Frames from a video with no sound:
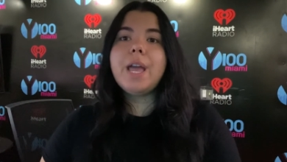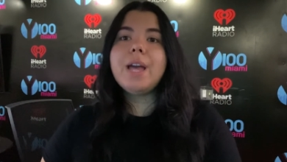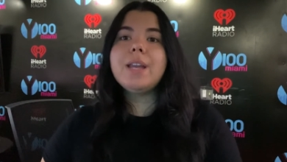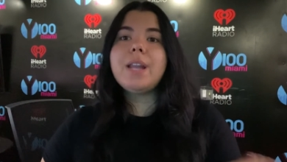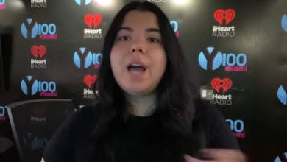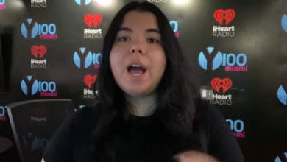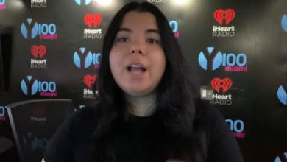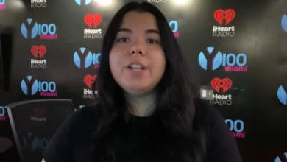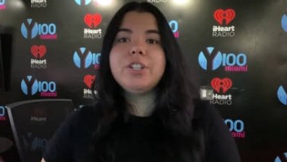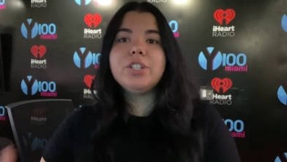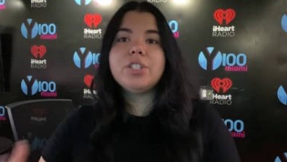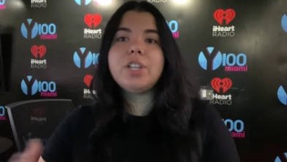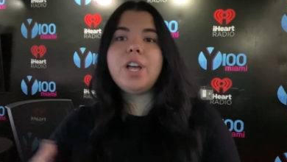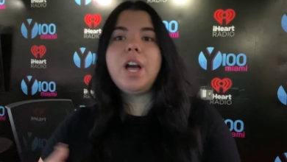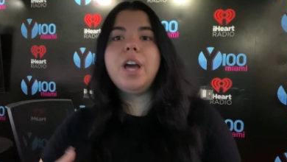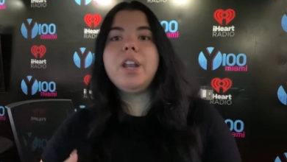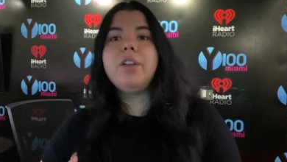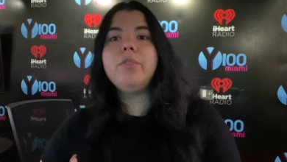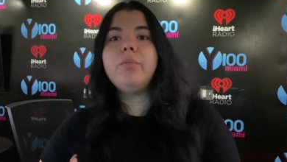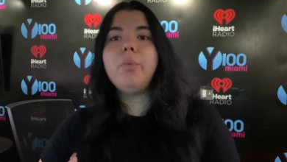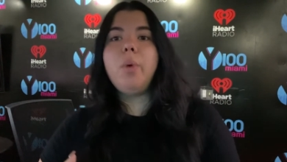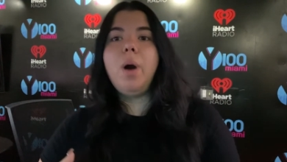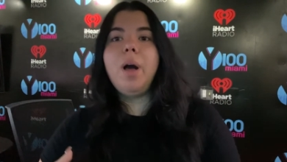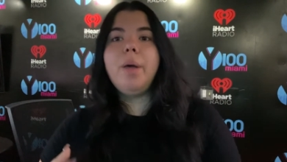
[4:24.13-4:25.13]
and I just
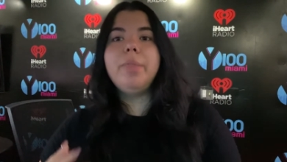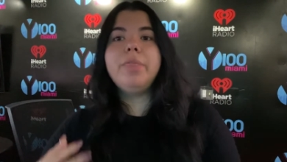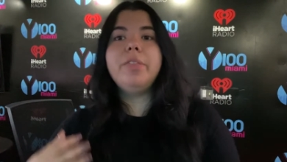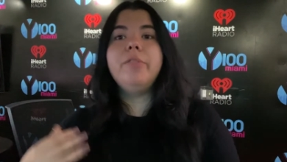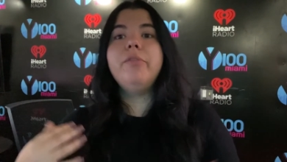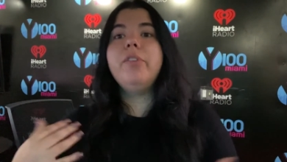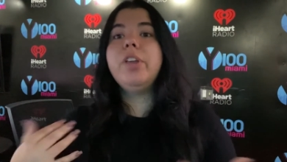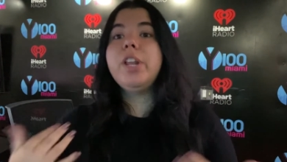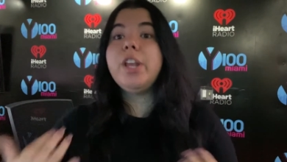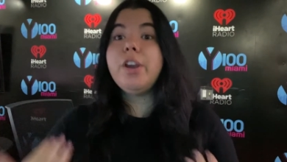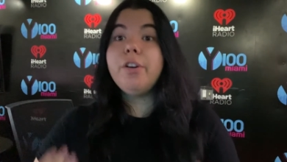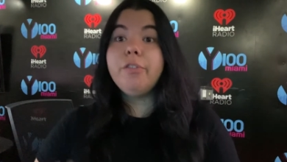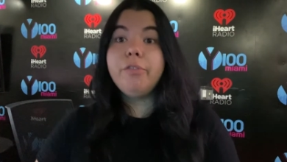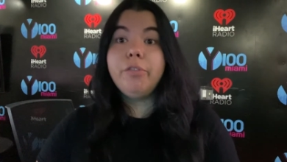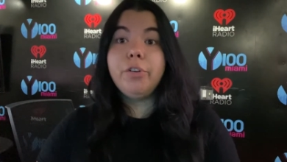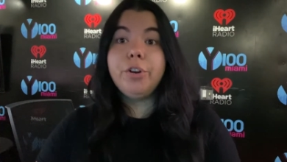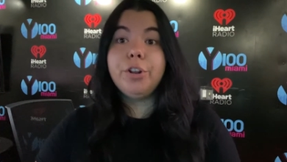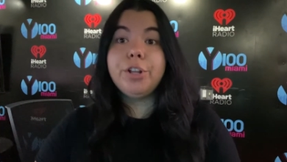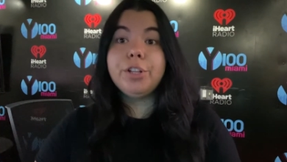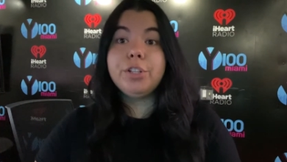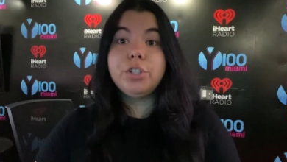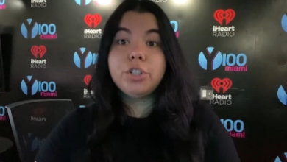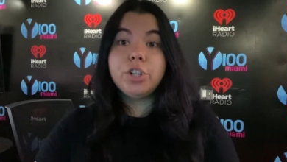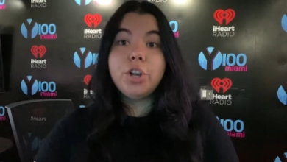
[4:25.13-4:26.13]
kind of want the video
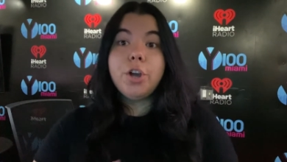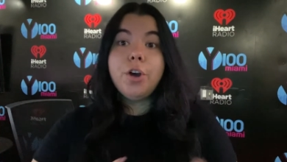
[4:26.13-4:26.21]
footage